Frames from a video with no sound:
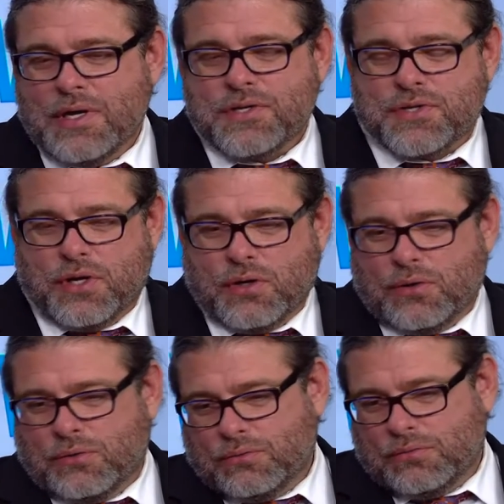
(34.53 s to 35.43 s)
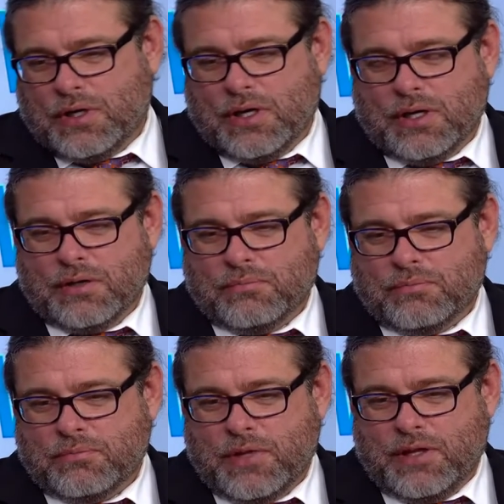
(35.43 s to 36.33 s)
So
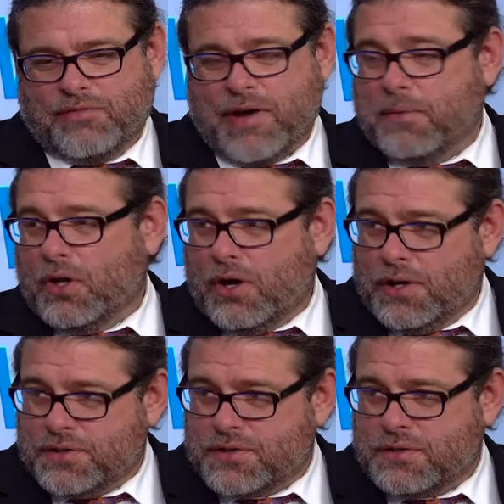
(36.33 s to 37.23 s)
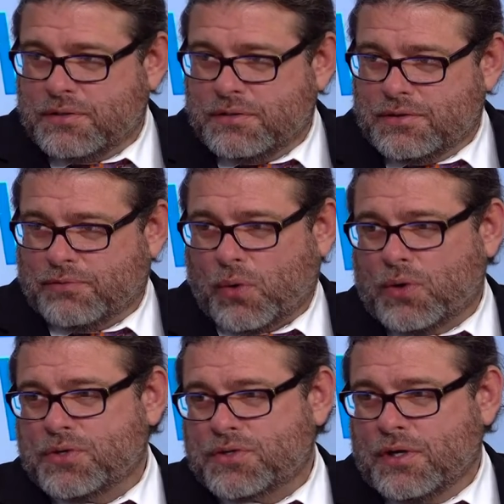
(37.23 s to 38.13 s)
um, in the family law, it's
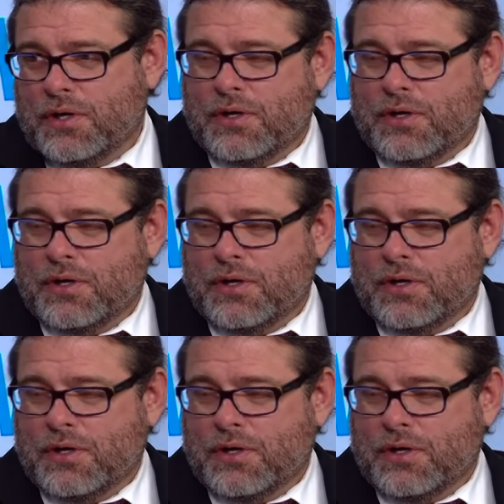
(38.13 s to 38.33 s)
divorce,